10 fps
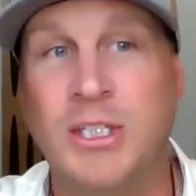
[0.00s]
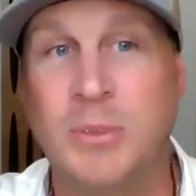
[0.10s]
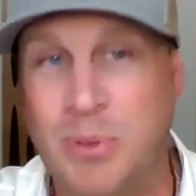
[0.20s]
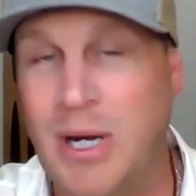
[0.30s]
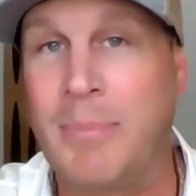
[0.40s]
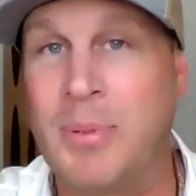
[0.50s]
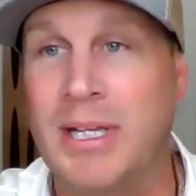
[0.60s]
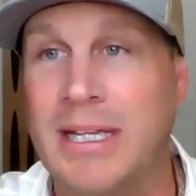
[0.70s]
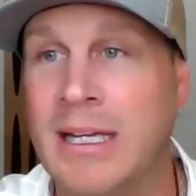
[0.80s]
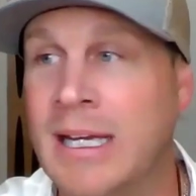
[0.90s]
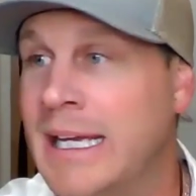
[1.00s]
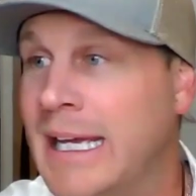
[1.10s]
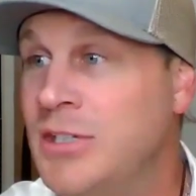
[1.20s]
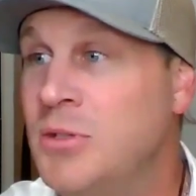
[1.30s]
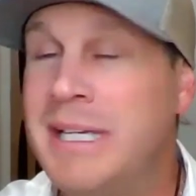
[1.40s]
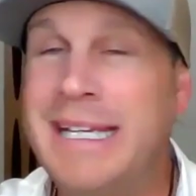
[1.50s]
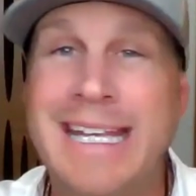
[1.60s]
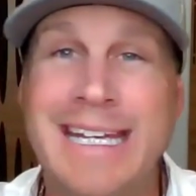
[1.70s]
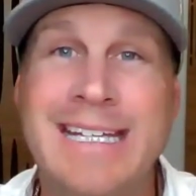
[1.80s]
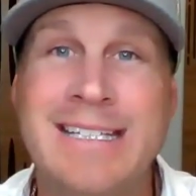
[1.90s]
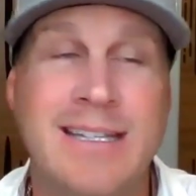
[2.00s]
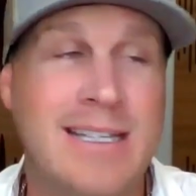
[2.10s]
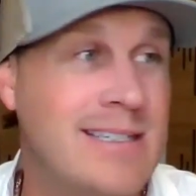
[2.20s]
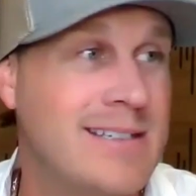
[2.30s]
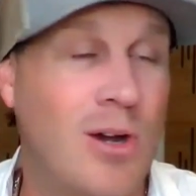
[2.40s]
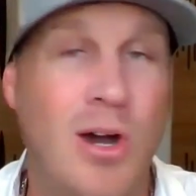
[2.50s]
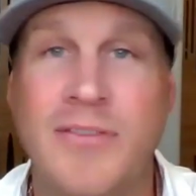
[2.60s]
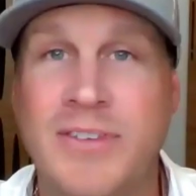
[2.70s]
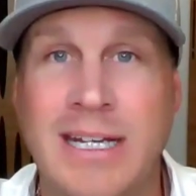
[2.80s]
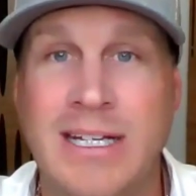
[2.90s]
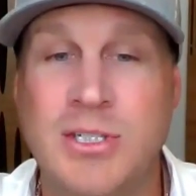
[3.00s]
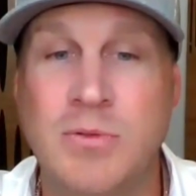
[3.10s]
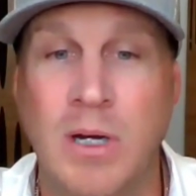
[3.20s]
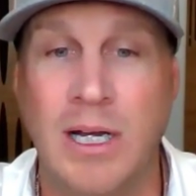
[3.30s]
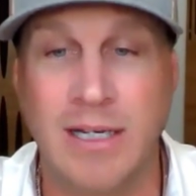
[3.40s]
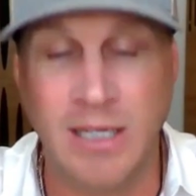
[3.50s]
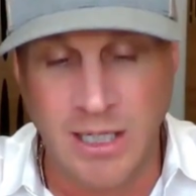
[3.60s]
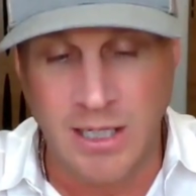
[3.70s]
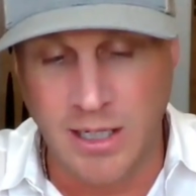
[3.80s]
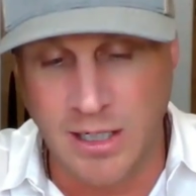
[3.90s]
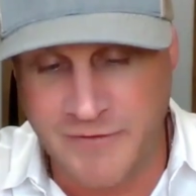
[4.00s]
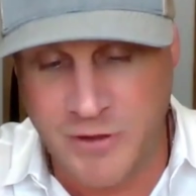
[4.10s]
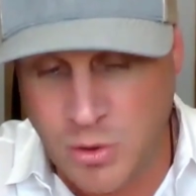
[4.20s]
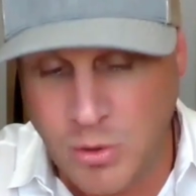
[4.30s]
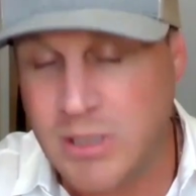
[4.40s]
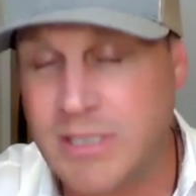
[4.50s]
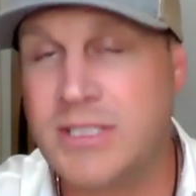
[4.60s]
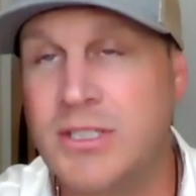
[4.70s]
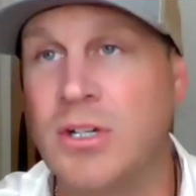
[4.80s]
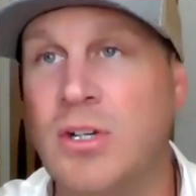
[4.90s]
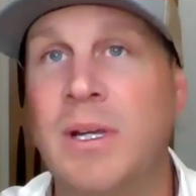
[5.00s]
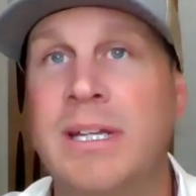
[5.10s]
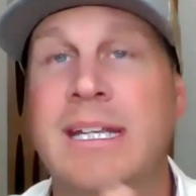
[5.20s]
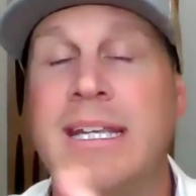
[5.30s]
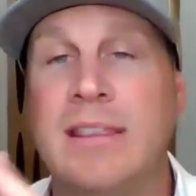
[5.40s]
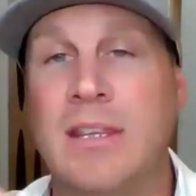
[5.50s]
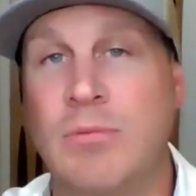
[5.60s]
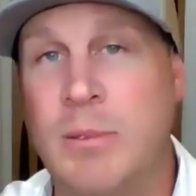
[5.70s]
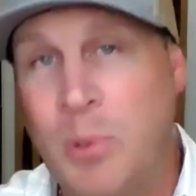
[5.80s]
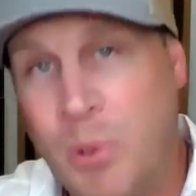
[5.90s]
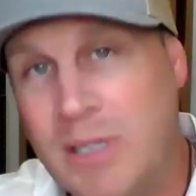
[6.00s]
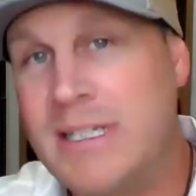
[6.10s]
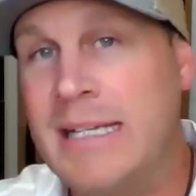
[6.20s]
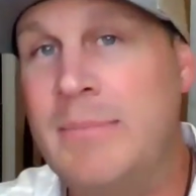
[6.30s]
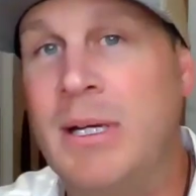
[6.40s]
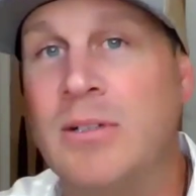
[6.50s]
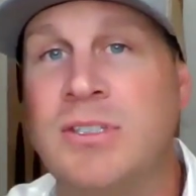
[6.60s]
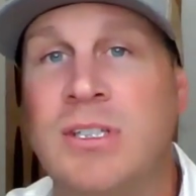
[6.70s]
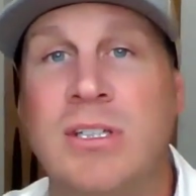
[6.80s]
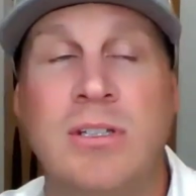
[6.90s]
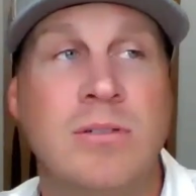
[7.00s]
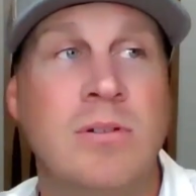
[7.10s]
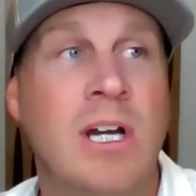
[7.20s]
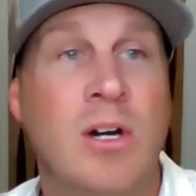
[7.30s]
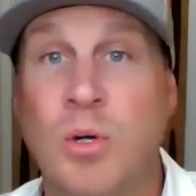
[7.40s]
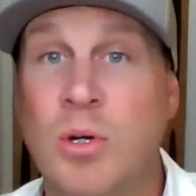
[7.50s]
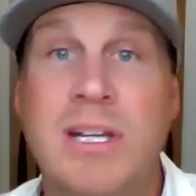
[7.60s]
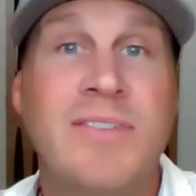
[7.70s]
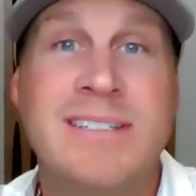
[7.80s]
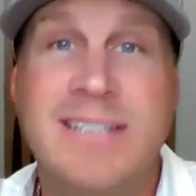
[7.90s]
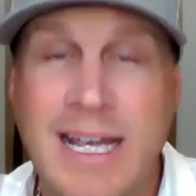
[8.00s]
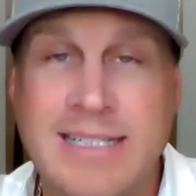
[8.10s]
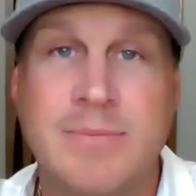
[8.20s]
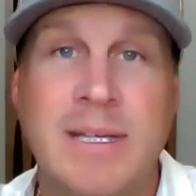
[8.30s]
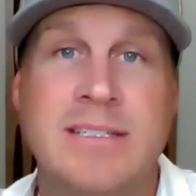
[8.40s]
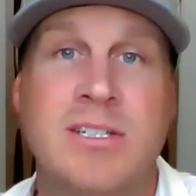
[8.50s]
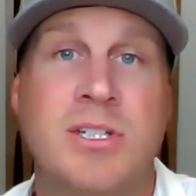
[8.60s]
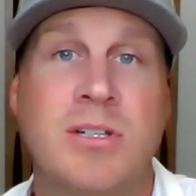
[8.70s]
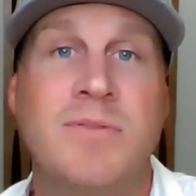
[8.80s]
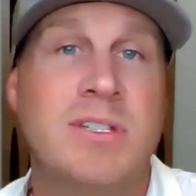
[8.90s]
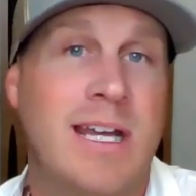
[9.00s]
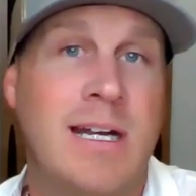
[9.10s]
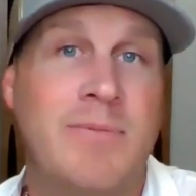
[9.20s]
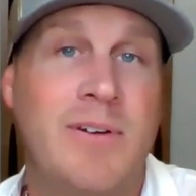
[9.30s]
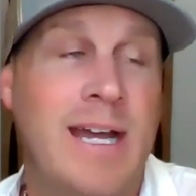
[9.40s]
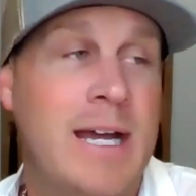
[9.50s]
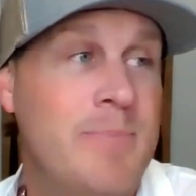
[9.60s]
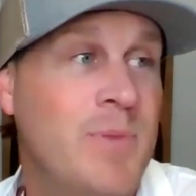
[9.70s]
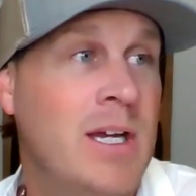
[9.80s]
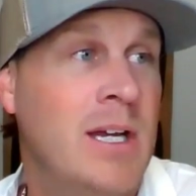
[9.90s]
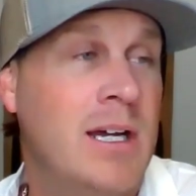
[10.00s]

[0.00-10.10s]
on your property. And you can get into this as often as you want. Of course, you're going to get the report emailed to you or even text message to you if you sign up for that